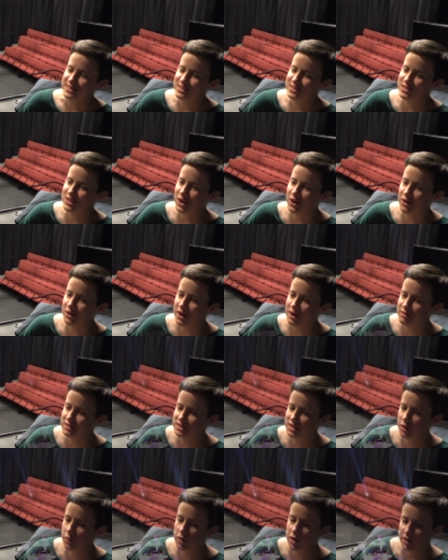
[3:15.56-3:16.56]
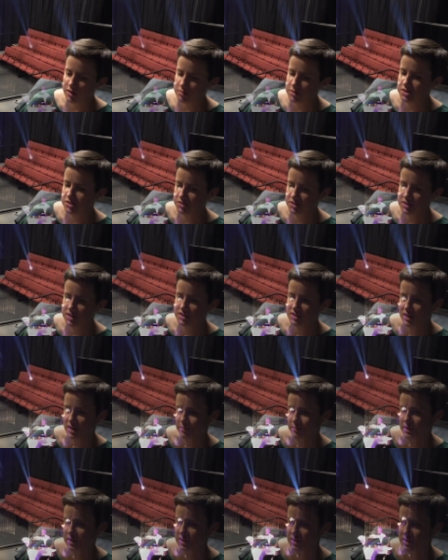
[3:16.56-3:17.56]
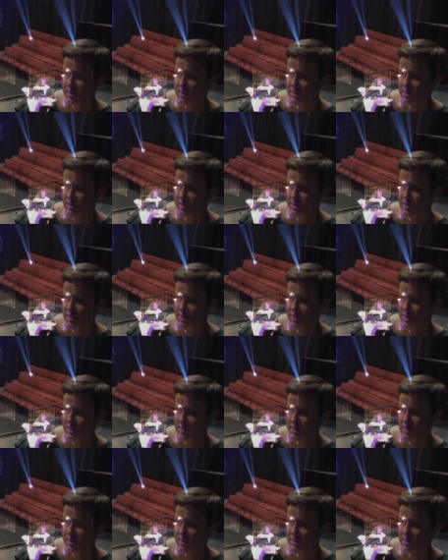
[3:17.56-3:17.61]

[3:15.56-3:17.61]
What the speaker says: So I was like, well, I've been doing this and I'm good at